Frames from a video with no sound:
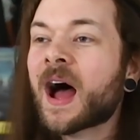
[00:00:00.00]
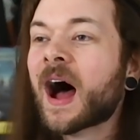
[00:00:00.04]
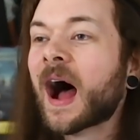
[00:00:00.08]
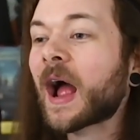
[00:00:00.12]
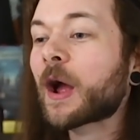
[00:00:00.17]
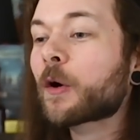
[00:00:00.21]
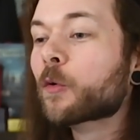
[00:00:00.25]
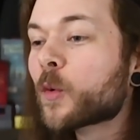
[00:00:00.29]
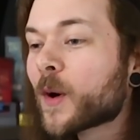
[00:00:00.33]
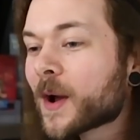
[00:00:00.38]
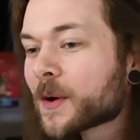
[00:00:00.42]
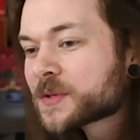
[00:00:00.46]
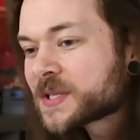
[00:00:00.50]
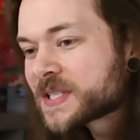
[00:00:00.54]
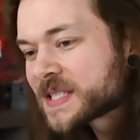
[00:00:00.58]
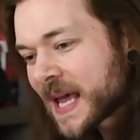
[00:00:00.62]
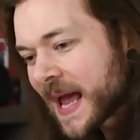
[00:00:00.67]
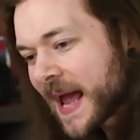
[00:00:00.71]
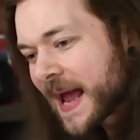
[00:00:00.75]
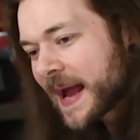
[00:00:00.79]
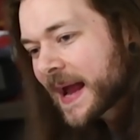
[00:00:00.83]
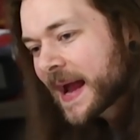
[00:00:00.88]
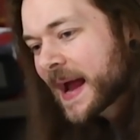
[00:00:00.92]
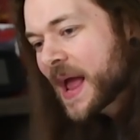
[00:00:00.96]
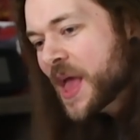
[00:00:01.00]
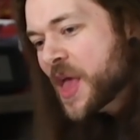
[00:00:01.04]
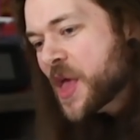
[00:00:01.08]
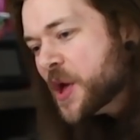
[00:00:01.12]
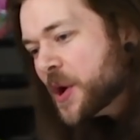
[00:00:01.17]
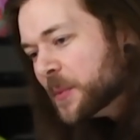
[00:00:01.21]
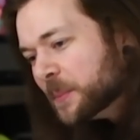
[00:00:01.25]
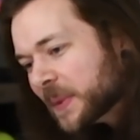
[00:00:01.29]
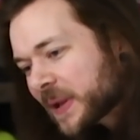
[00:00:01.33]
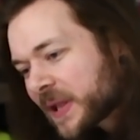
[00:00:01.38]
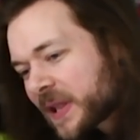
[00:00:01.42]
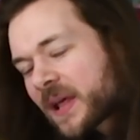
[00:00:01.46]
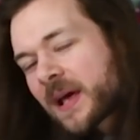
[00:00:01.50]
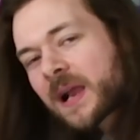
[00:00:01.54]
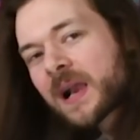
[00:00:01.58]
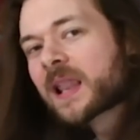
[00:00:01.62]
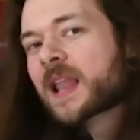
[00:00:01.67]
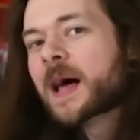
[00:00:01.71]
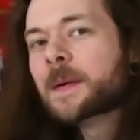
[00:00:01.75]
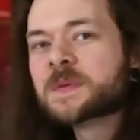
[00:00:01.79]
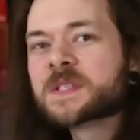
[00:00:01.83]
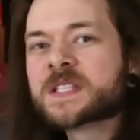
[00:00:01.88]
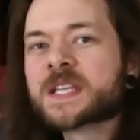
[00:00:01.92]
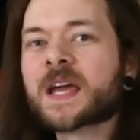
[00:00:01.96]
I will say, I'm a little
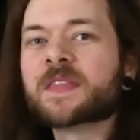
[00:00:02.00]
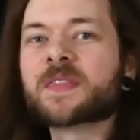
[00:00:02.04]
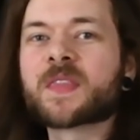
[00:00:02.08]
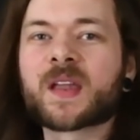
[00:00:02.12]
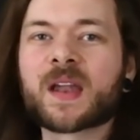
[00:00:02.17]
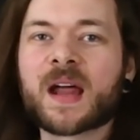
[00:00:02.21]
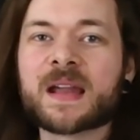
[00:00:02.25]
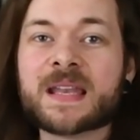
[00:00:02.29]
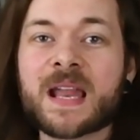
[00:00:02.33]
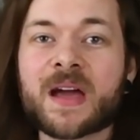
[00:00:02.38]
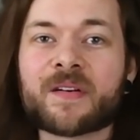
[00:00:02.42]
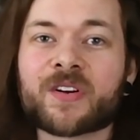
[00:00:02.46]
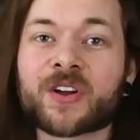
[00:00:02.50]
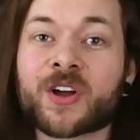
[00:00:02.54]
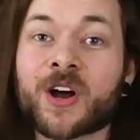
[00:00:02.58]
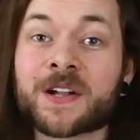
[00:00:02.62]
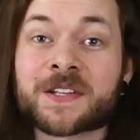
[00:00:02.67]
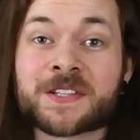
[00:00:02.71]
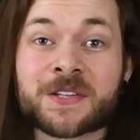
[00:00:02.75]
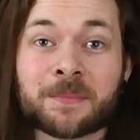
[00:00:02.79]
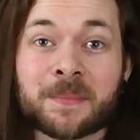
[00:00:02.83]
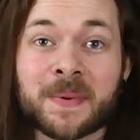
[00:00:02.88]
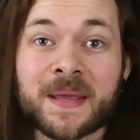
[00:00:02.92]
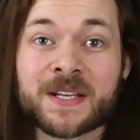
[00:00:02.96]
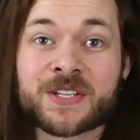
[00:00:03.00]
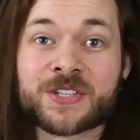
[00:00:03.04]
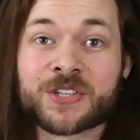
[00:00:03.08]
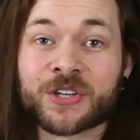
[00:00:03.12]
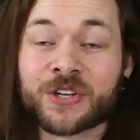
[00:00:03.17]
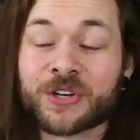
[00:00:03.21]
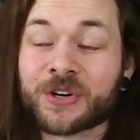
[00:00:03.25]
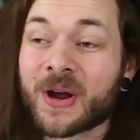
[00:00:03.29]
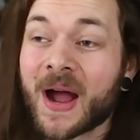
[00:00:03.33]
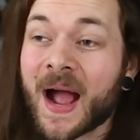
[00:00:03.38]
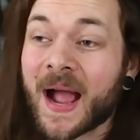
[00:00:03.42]
upset that I never got to meet you.